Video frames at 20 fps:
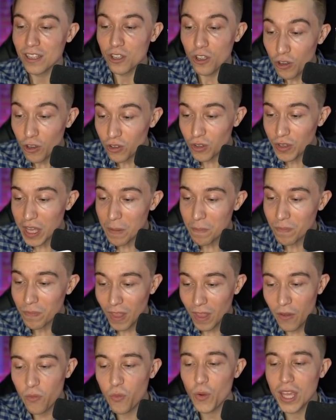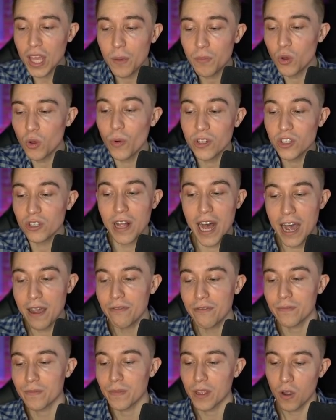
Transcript: Usually, if we keep the Witch alive,